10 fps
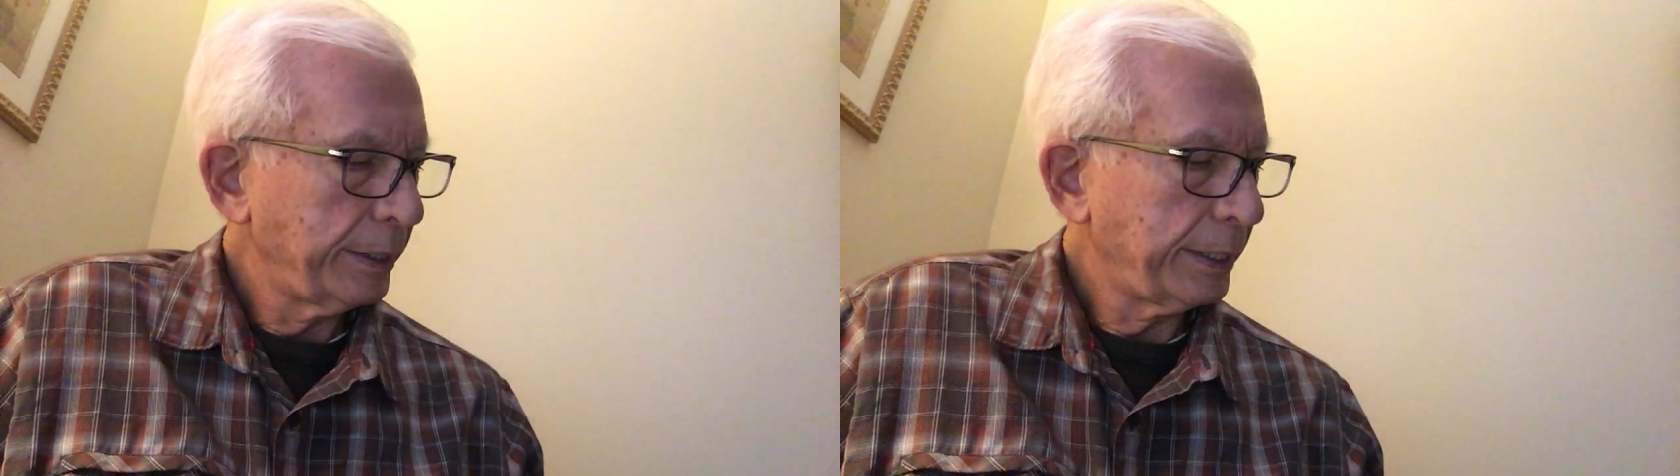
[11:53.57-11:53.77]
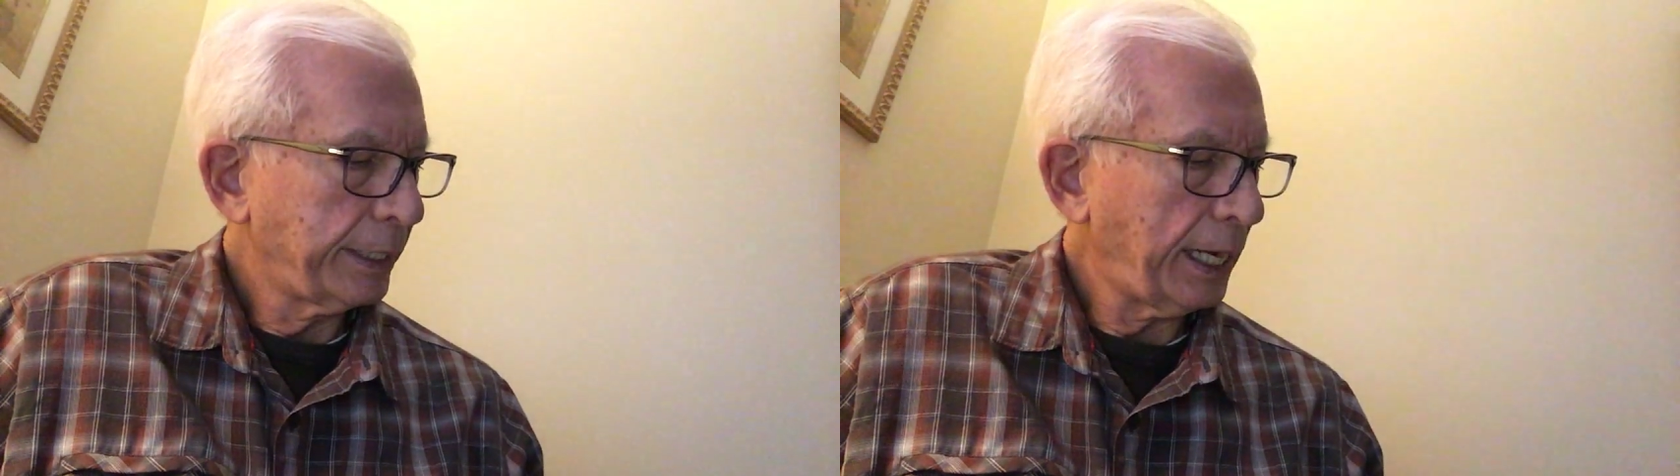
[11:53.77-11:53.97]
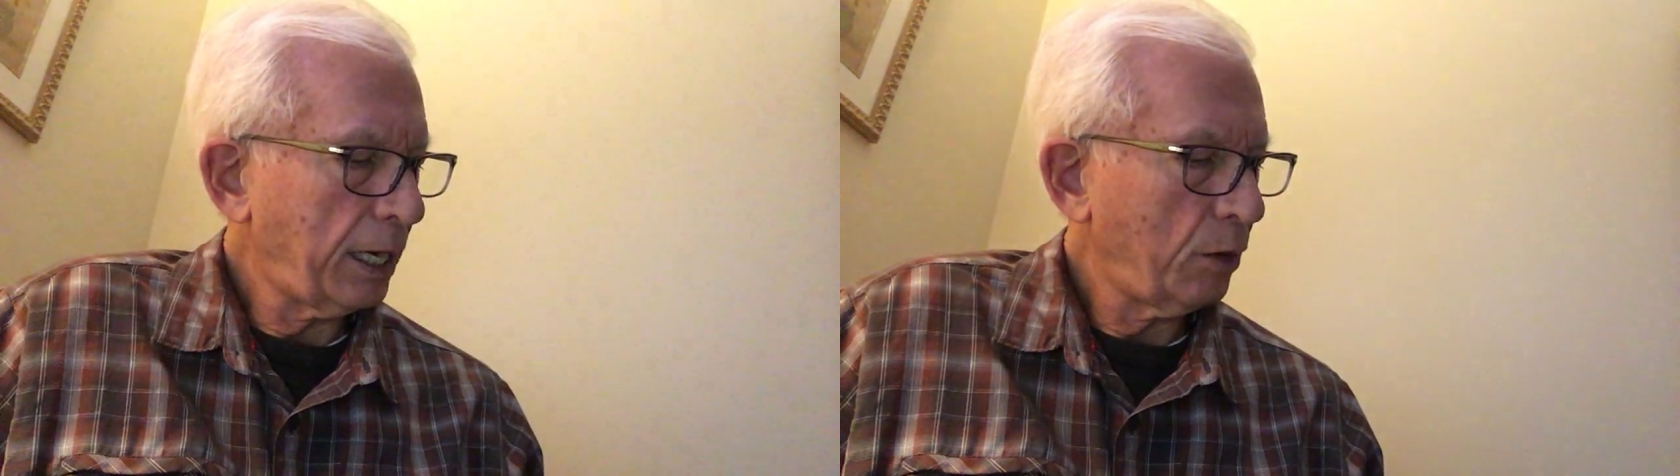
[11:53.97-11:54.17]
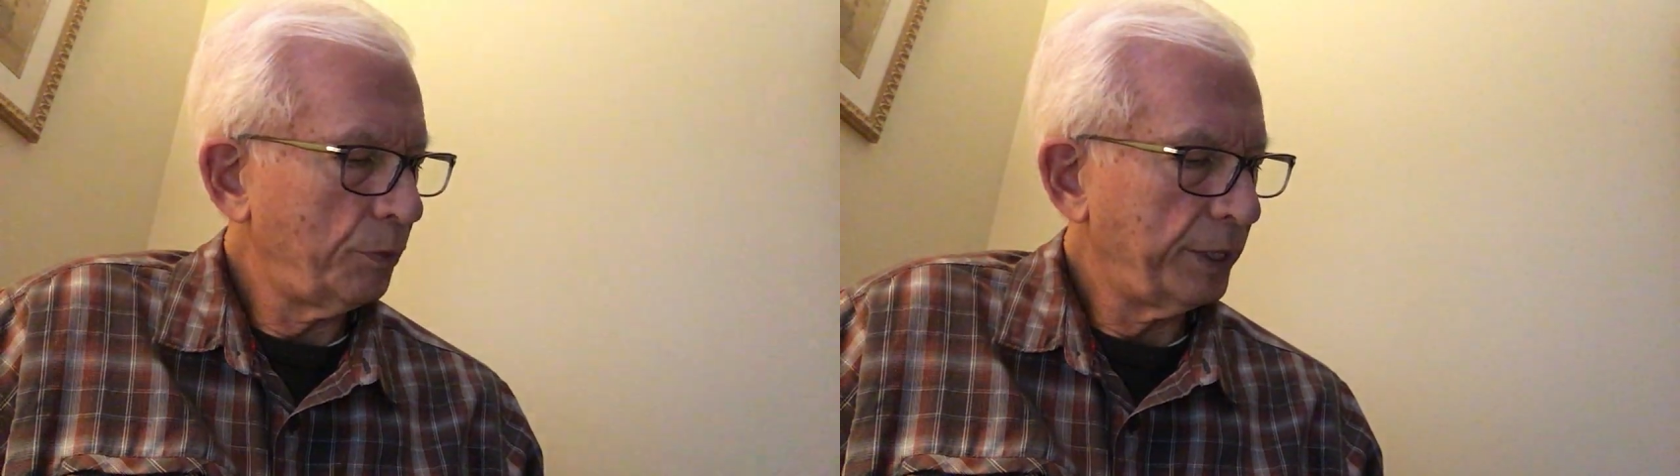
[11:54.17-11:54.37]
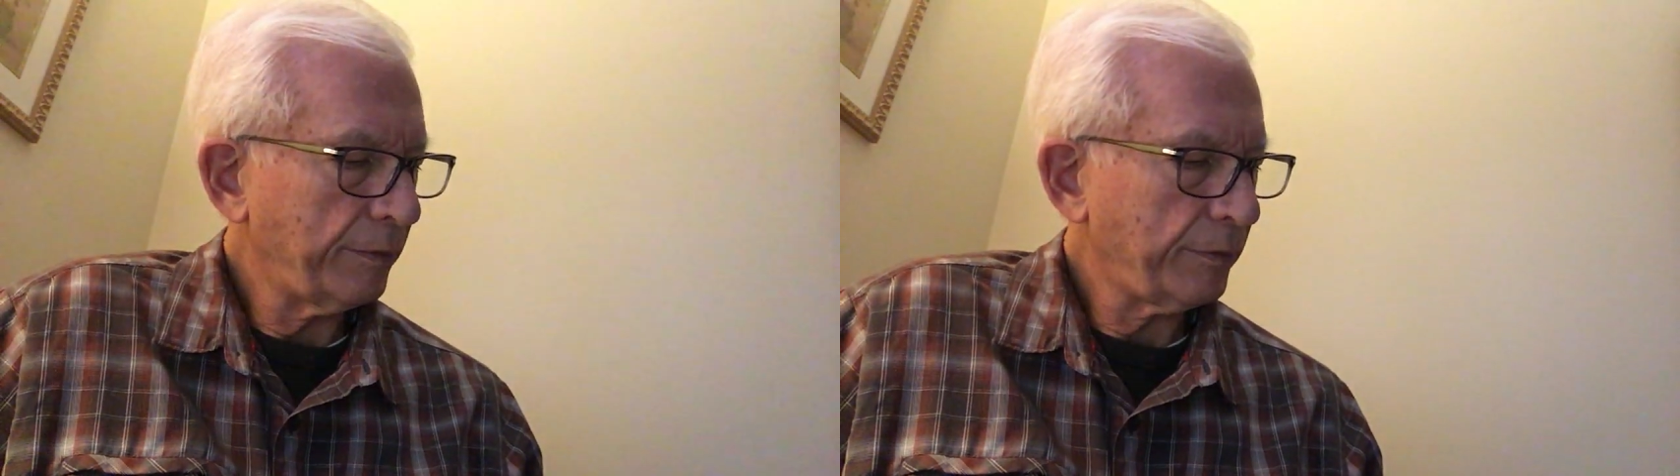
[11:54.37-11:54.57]
Cow
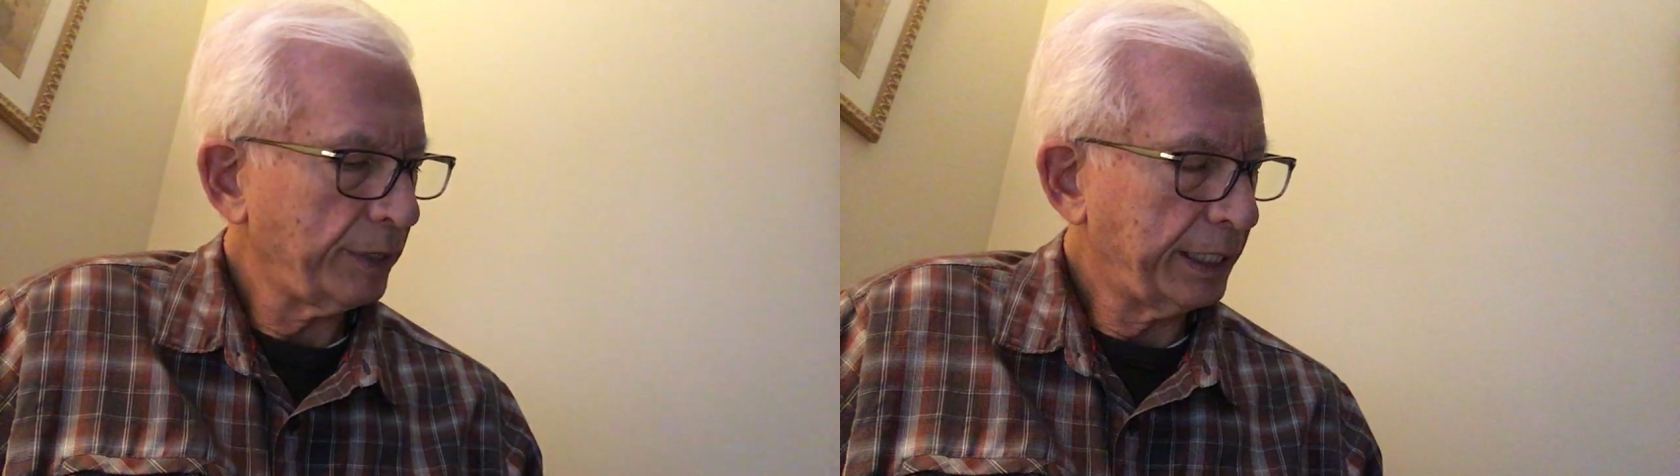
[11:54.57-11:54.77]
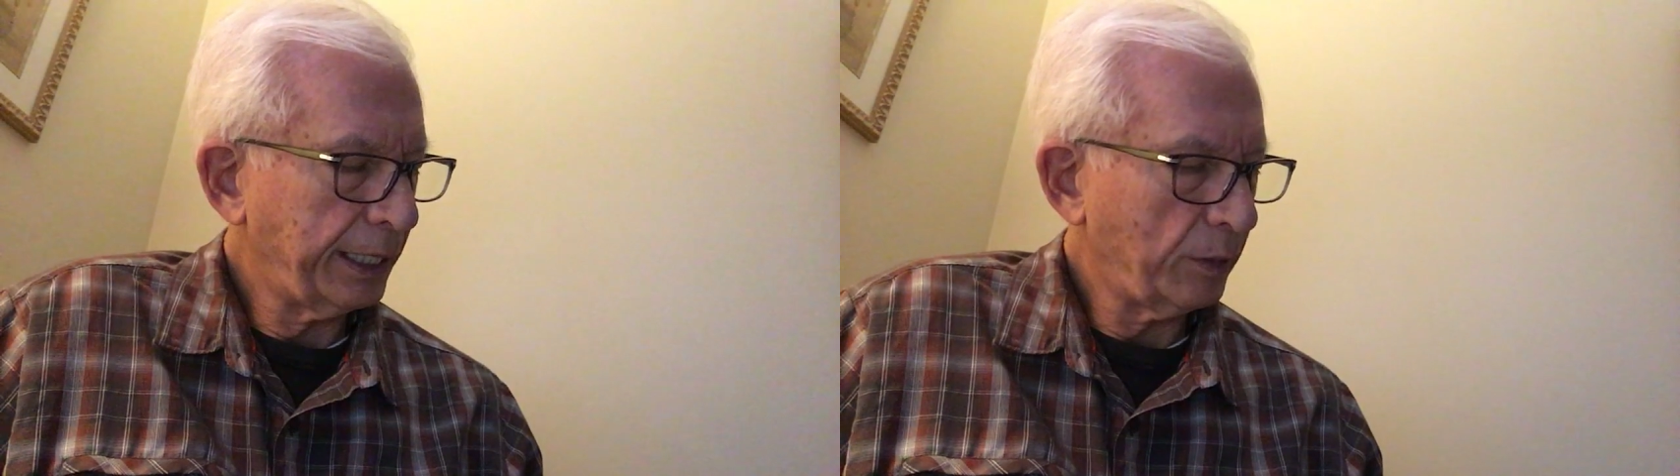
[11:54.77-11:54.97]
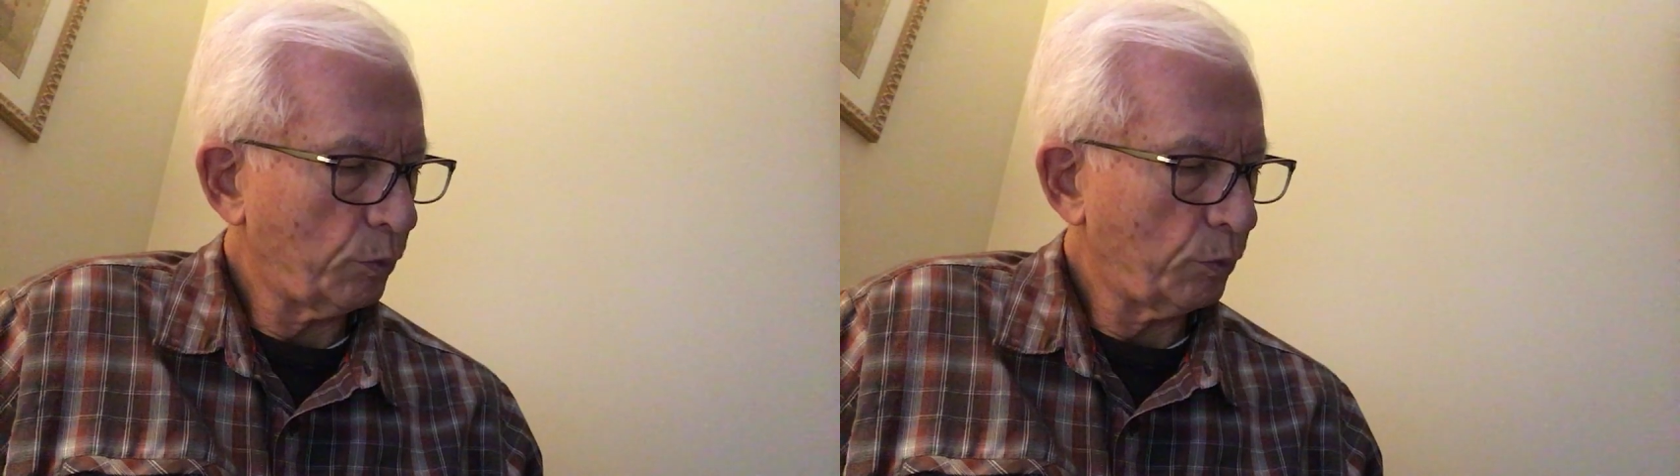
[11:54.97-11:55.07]
never again